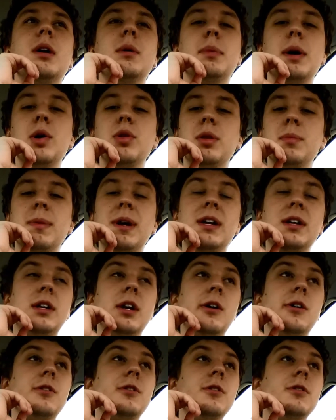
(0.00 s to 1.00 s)
about the main
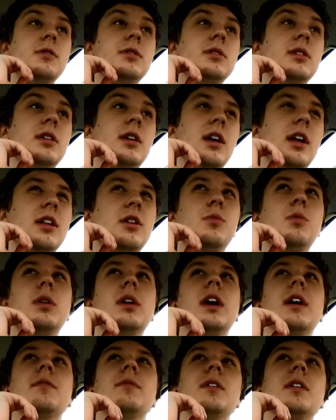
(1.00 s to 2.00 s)
characters, and you
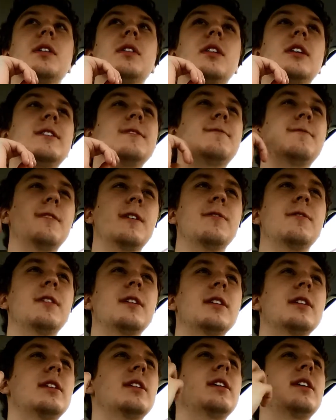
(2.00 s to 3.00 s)
want to have these
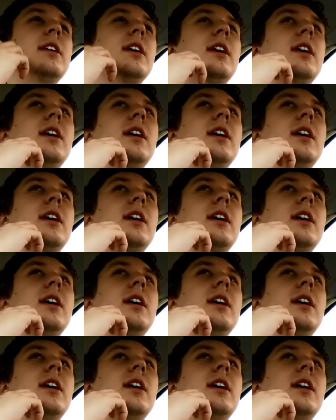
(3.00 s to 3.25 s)
vivid,